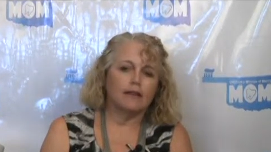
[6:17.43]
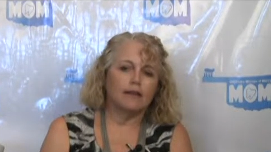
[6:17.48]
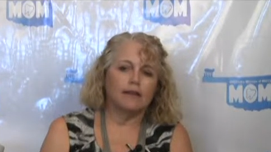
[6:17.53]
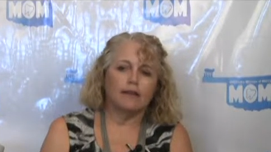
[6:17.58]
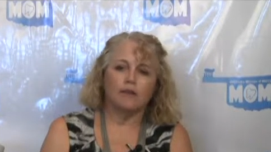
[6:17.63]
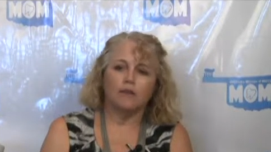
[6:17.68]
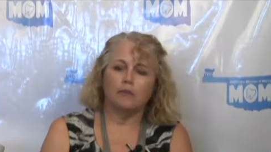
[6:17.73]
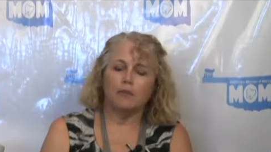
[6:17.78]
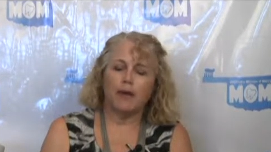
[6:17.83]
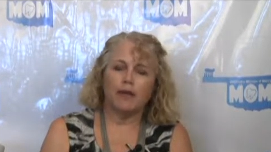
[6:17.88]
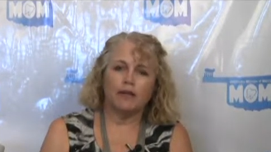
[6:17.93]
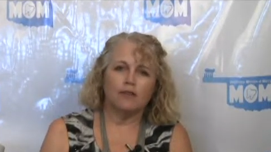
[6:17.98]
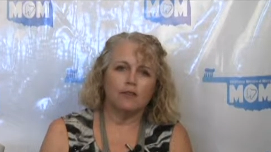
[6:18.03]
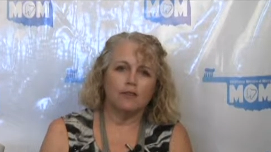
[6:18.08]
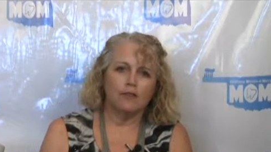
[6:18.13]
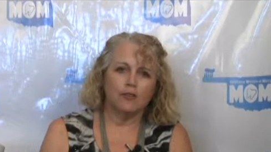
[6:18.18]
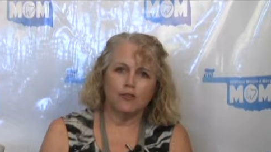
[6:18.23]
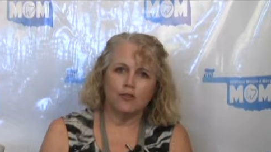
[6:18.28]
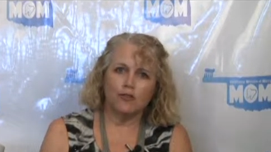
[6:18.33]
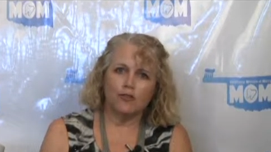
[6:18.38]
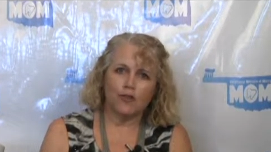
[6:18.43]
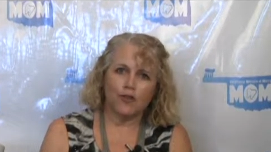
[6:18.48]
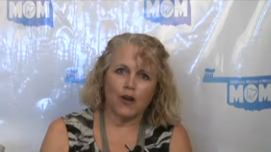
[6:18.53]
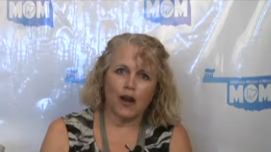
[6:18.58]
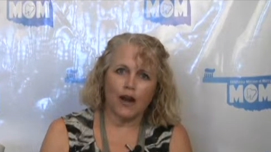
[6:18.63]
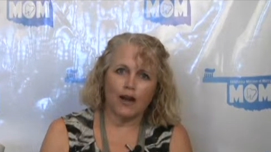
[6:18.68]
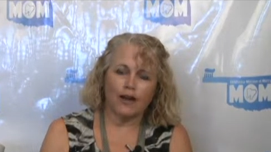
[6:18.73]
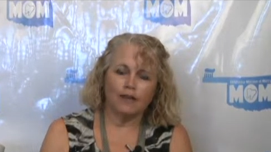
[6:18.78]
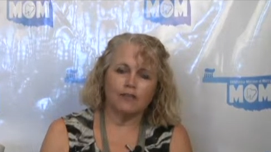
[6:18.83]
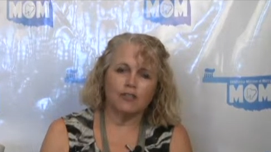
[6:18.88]
as best as you
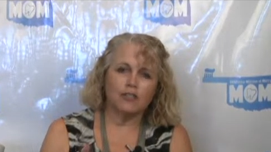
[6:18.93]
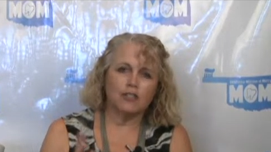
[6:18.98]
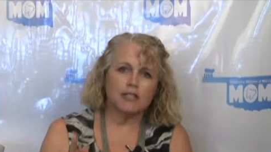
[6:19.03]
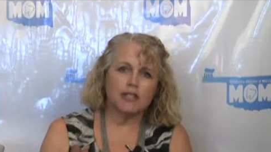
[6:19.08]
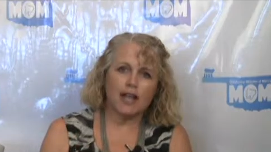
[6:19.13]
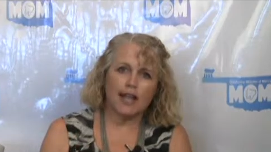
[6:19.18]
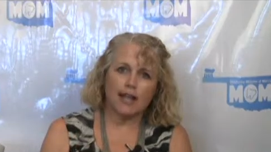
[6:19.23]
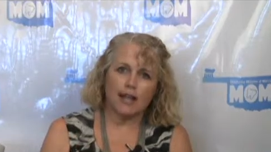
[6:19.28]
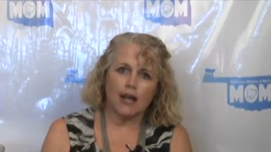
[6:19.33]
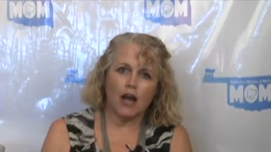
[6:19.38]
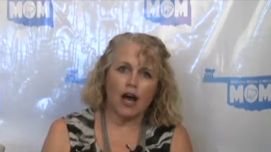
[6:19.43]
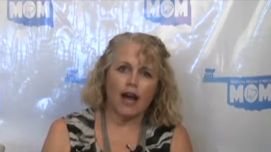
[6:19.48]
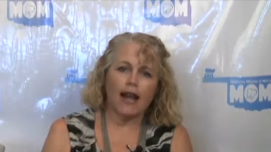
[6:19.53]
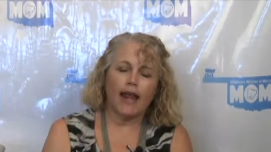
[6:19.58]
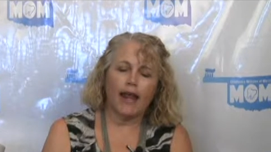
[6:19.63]
try, just cannot